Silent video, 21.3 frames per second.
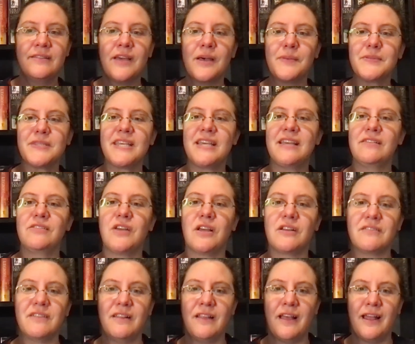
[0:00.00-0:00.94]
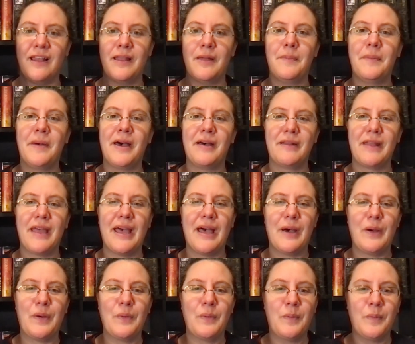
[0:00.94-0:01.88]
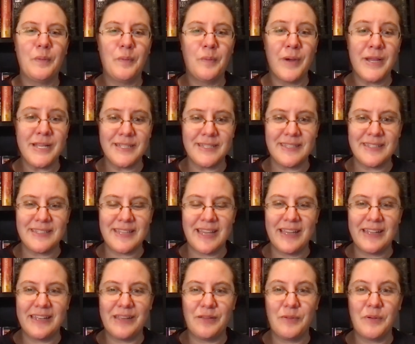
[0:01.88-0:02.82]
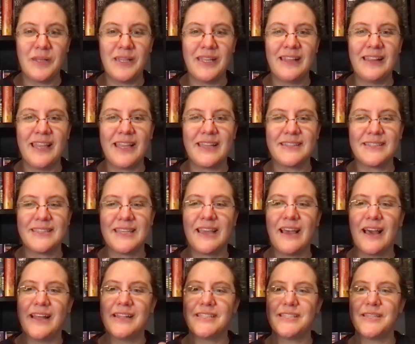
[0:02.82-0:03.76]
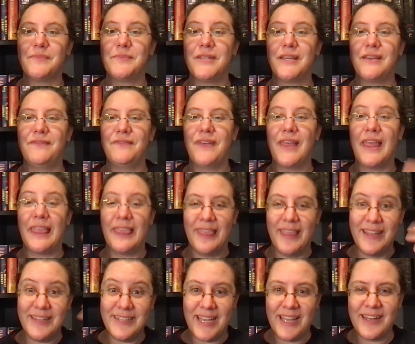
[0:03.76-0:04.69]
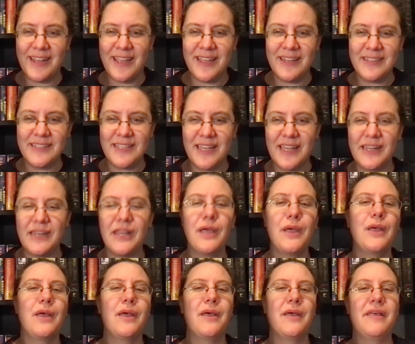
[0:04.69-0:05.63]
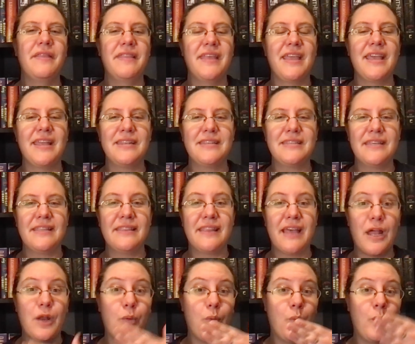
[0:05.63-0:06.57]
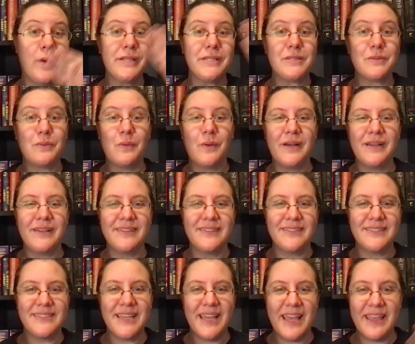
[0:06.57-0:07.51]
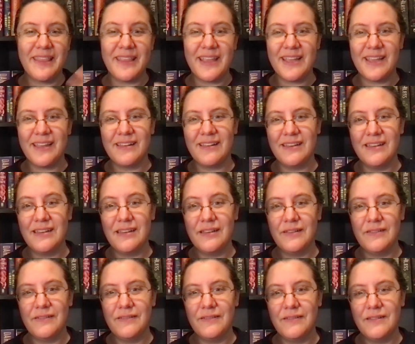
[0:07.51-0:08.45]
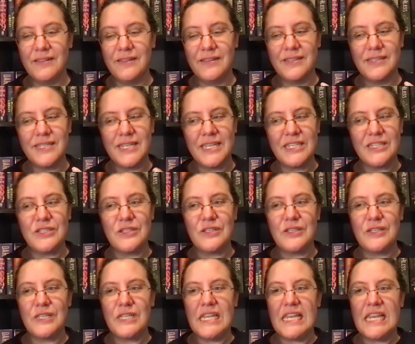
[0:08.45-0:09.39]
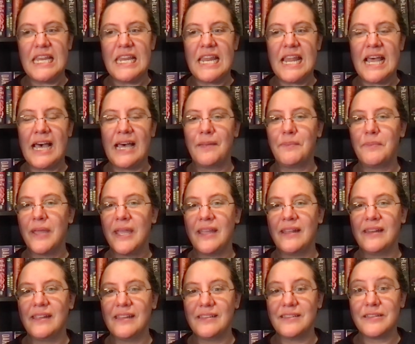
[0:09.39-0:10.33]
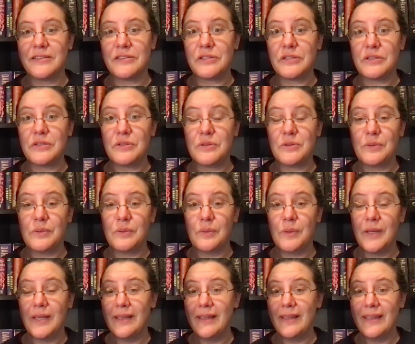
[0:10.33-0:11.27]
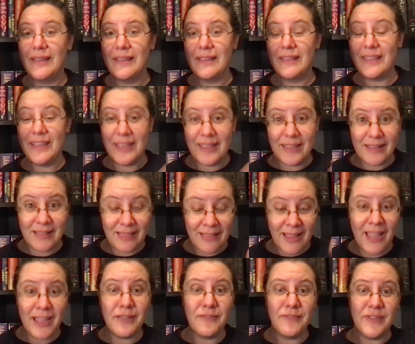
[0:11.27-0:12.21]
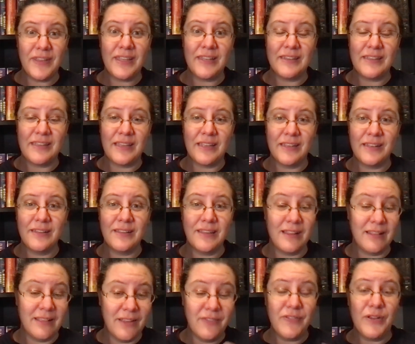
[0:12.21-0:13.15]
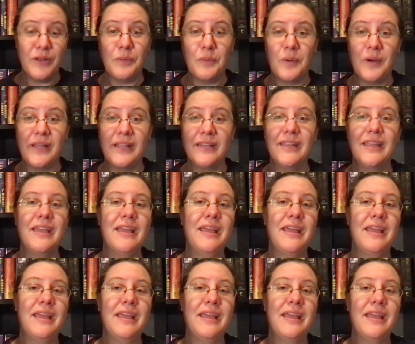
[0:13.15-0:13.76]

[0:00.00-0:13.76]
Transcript: Thomas King talked a lot about how white society really likes the concept of the dead Indian, the Indian that once was, and they tend to not pay any attention to the live Indian, the living one.